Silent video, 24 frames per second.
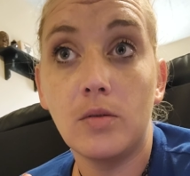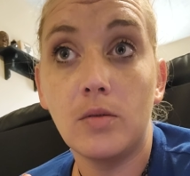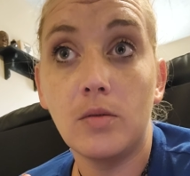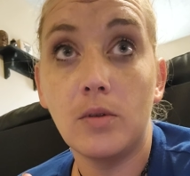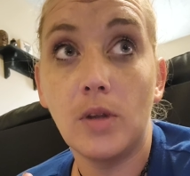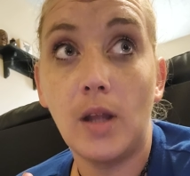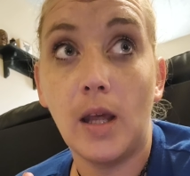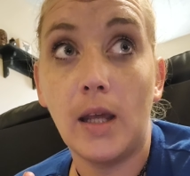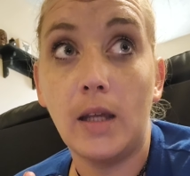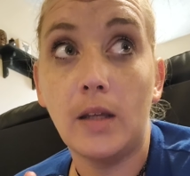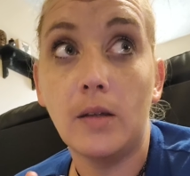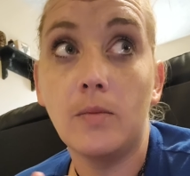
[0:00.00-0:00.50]

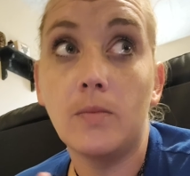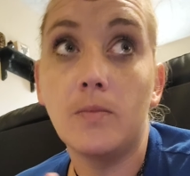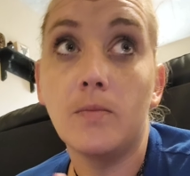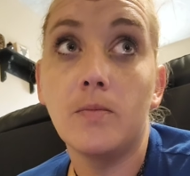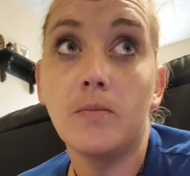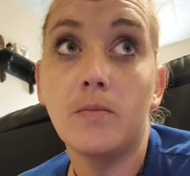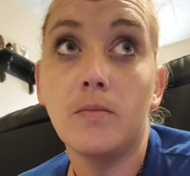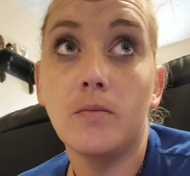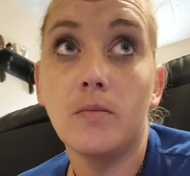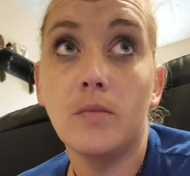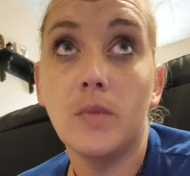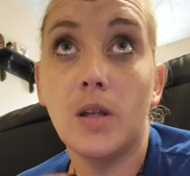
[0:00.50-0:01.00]
like,
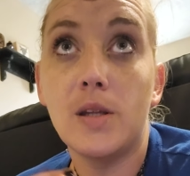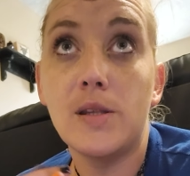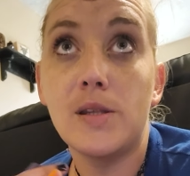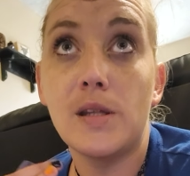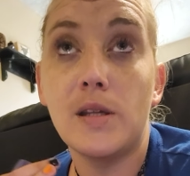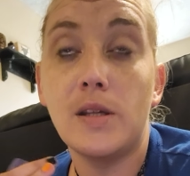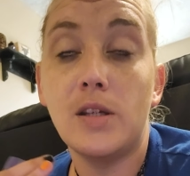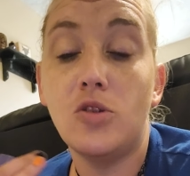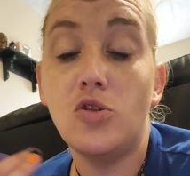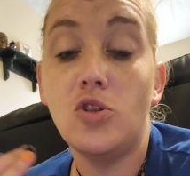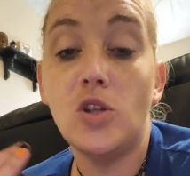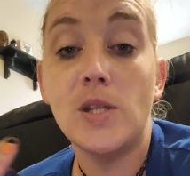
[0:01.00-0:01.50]
let's
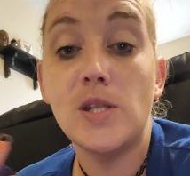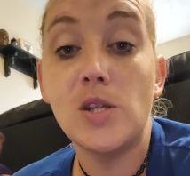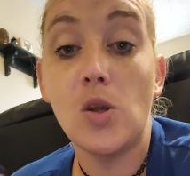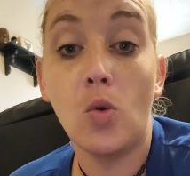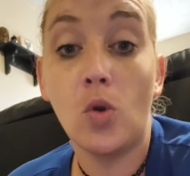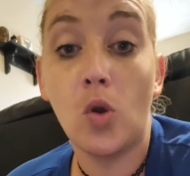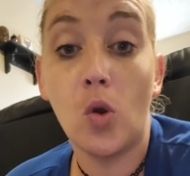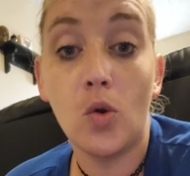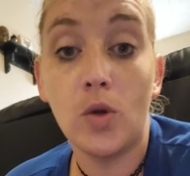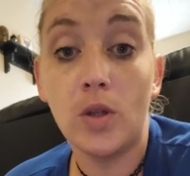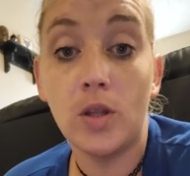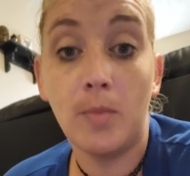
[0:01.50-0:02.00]
see, you just
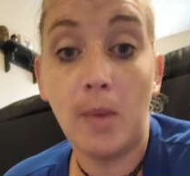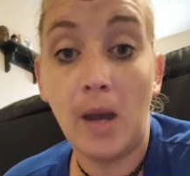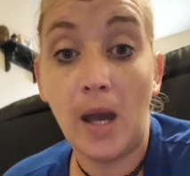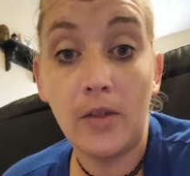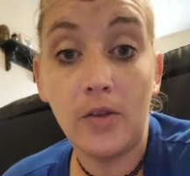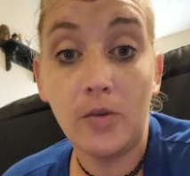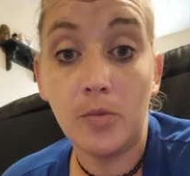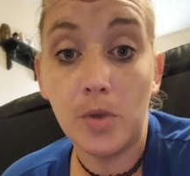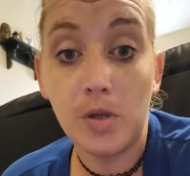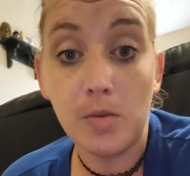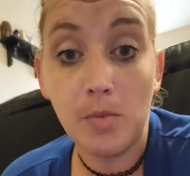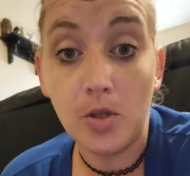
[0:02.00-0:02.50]
don't go to the bathroom